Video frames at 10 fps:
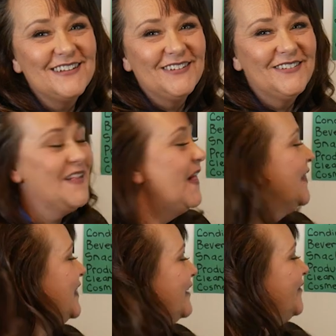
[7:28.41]
you
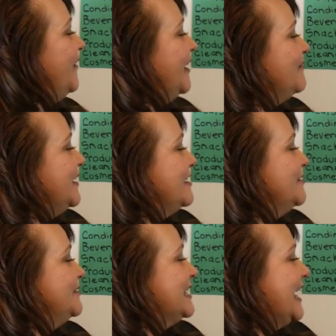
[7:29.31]
that when we
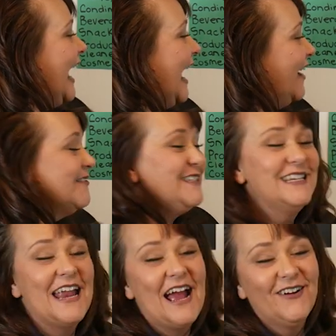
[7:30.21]
use count
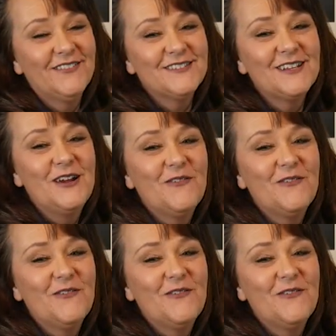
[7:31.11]
nouns,